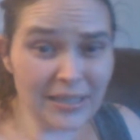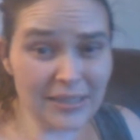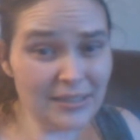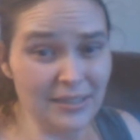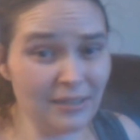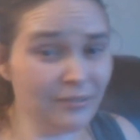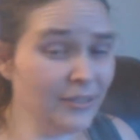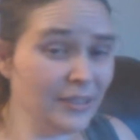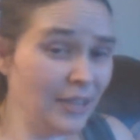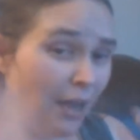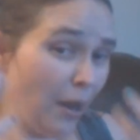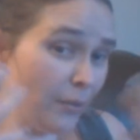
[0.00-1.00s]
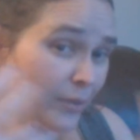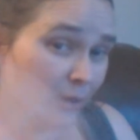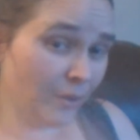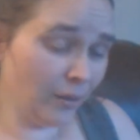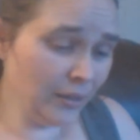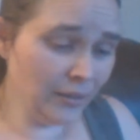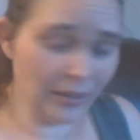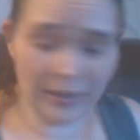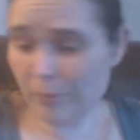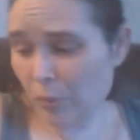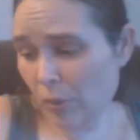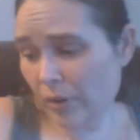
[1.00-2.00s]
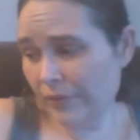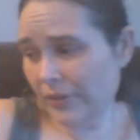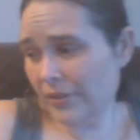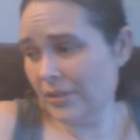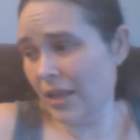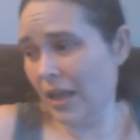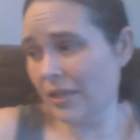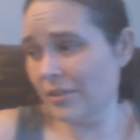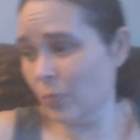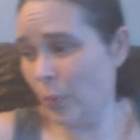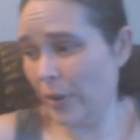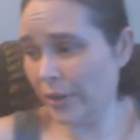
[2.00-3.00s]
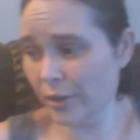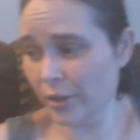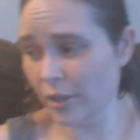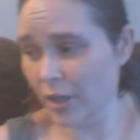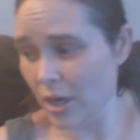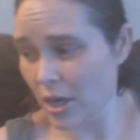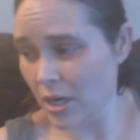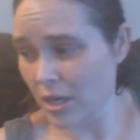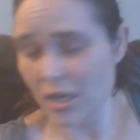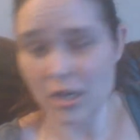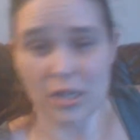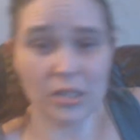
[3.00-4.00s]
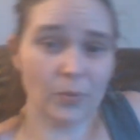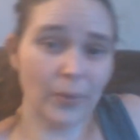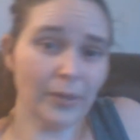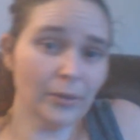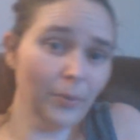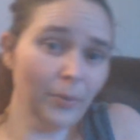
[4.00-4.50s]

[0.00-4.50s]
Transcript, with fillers: It's definitely, I would call it like more of a a sweater. sweater